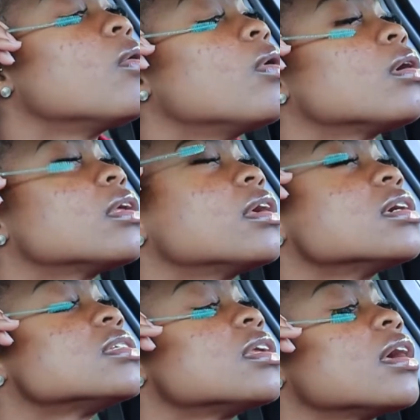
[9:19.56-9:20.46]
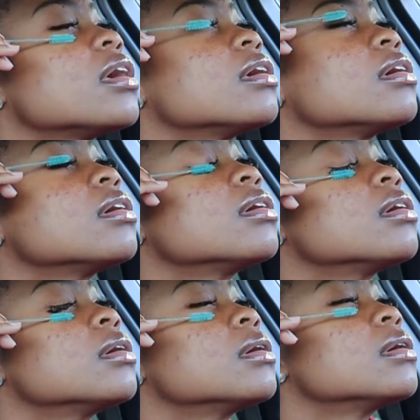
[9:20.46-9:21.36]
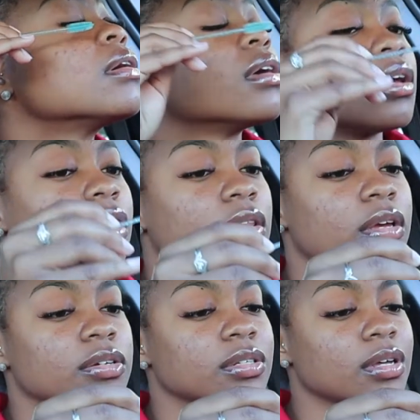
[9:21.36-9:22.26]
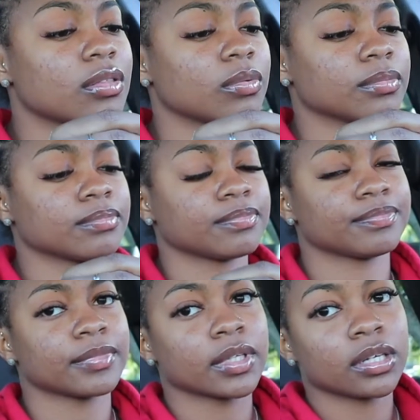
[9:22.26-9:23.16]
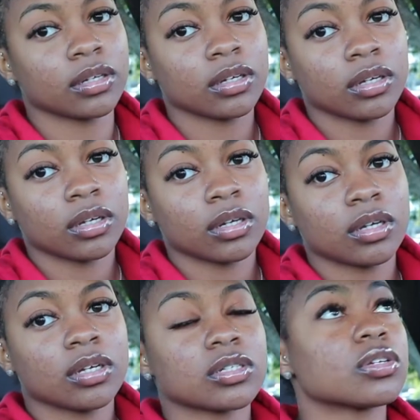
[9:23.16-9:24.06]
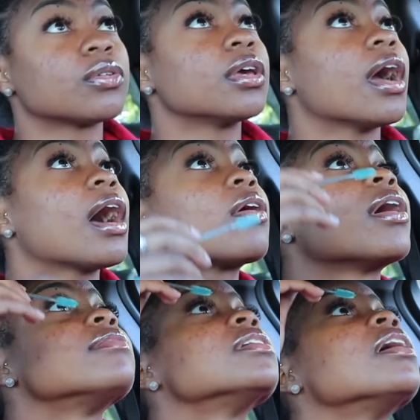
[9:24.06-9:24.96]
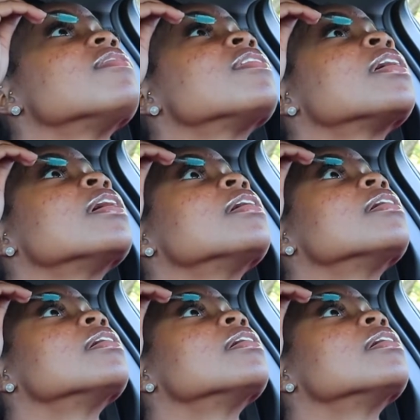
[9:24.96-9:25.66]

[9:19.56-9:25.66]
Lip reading: oily yesterday. And there's another one. So yeah, I don't have time for that